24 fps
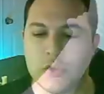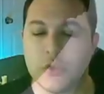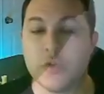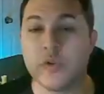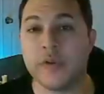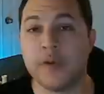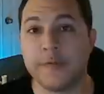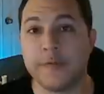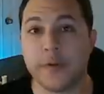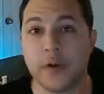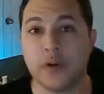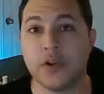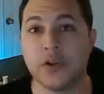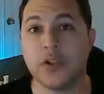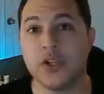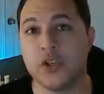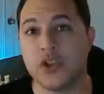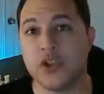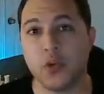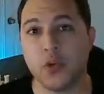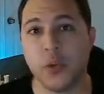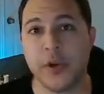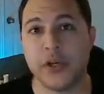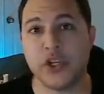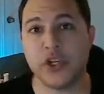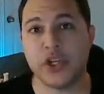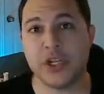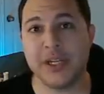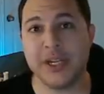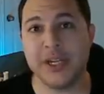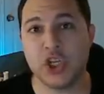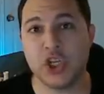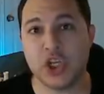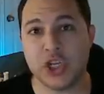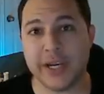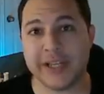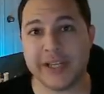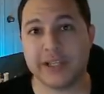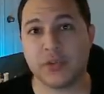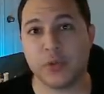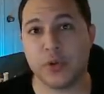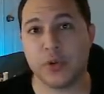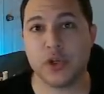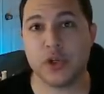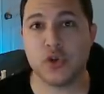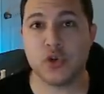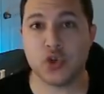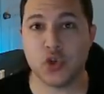the first situation in chess
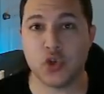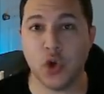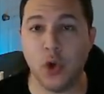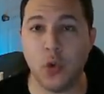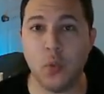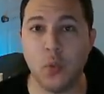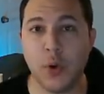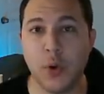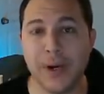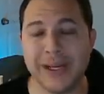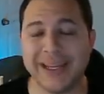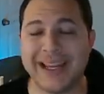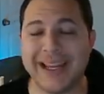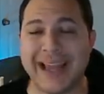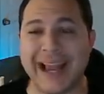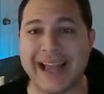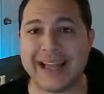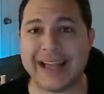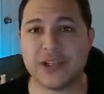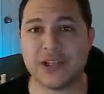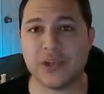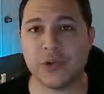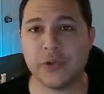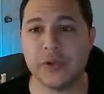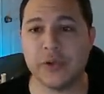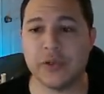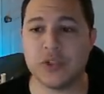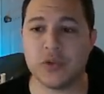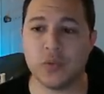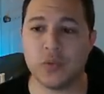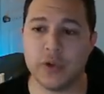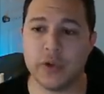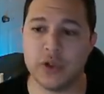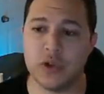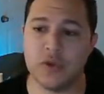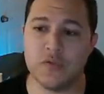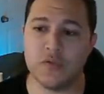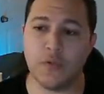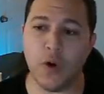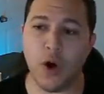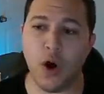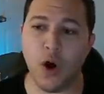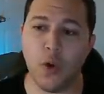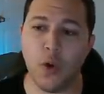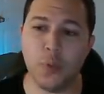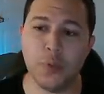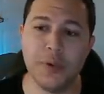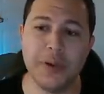when you don't want to castle is when you've
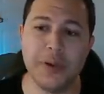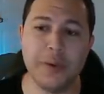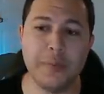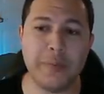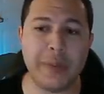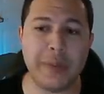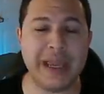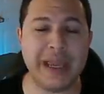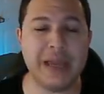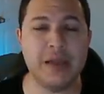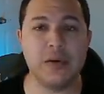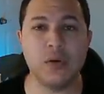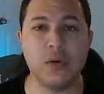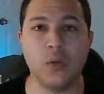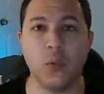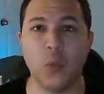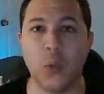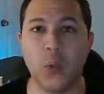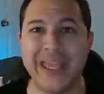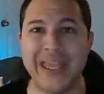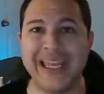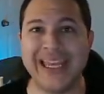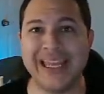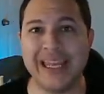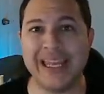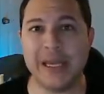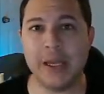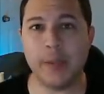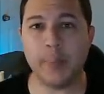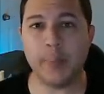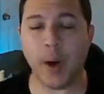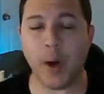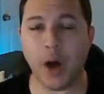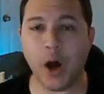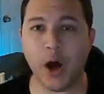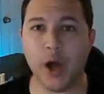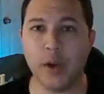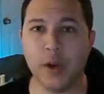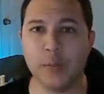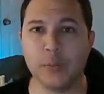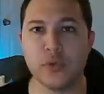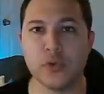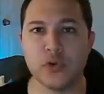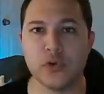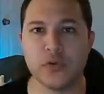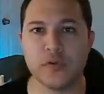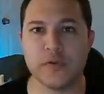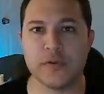already made weakening pawn
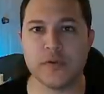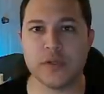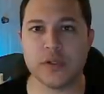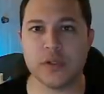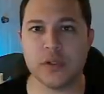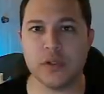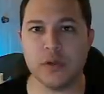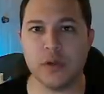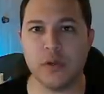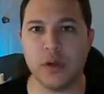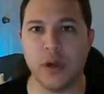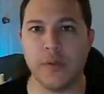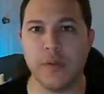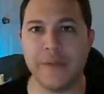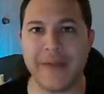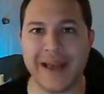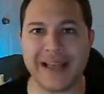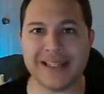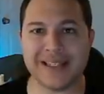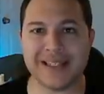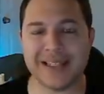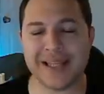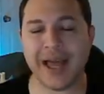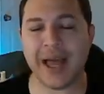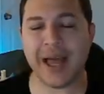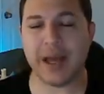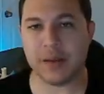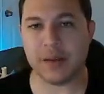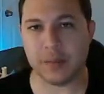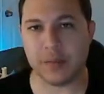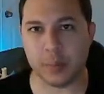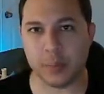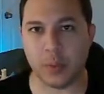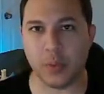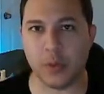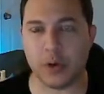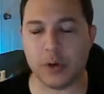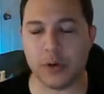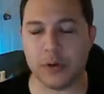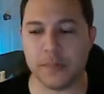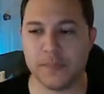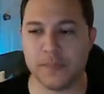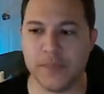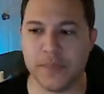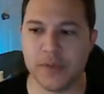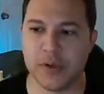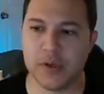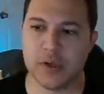moves on that side of the board.
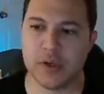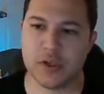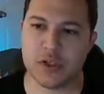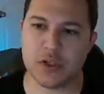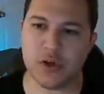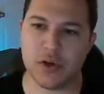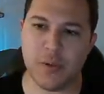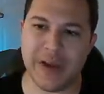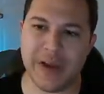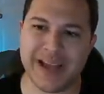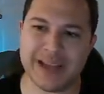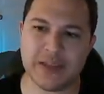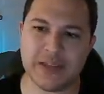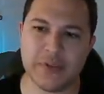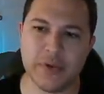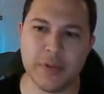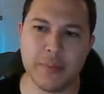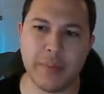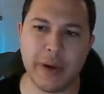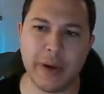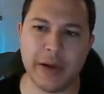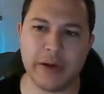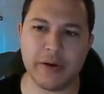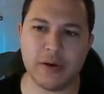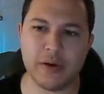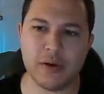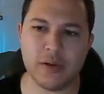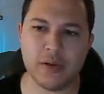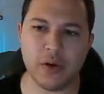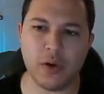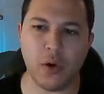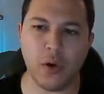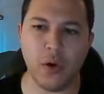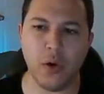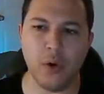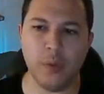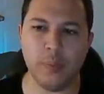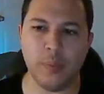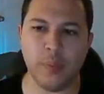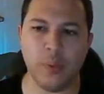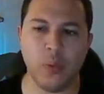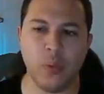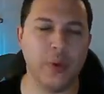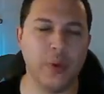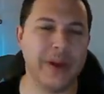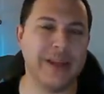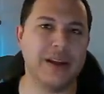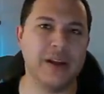So as a reminder, the whole
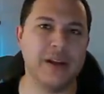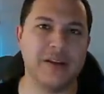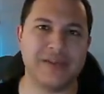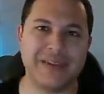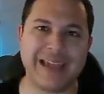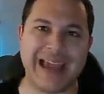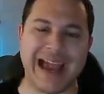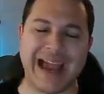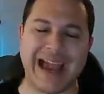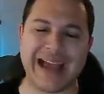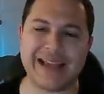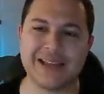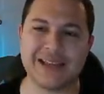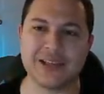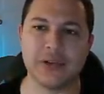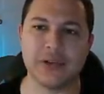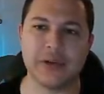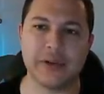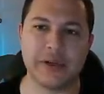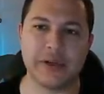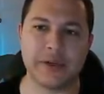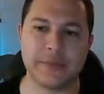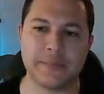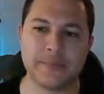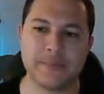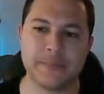point of castling